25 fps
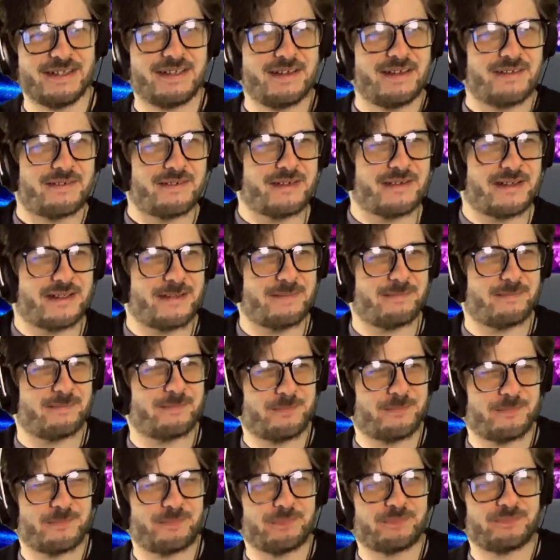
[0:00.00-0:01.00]
Right.
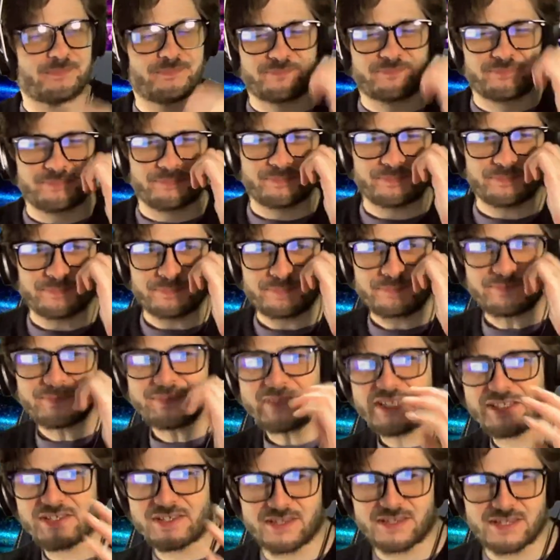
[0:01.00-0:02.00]

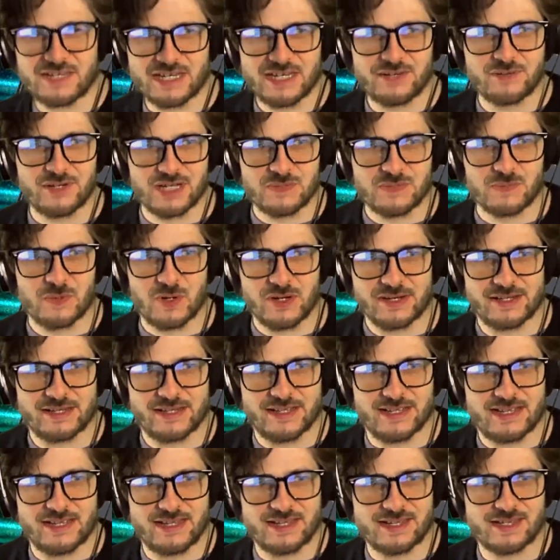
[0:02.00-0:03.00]
So the serious point
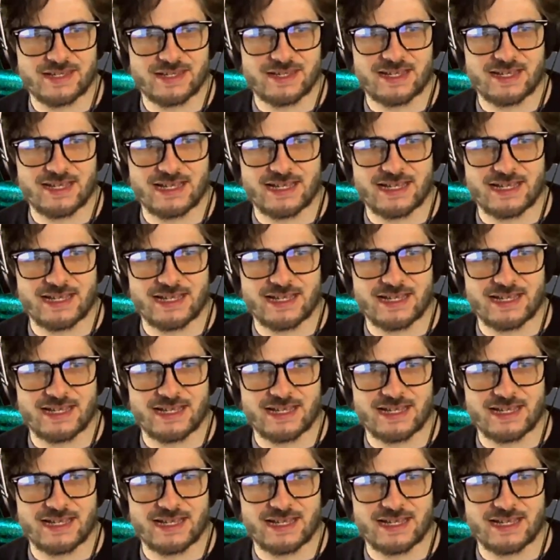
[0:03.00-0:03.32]
is,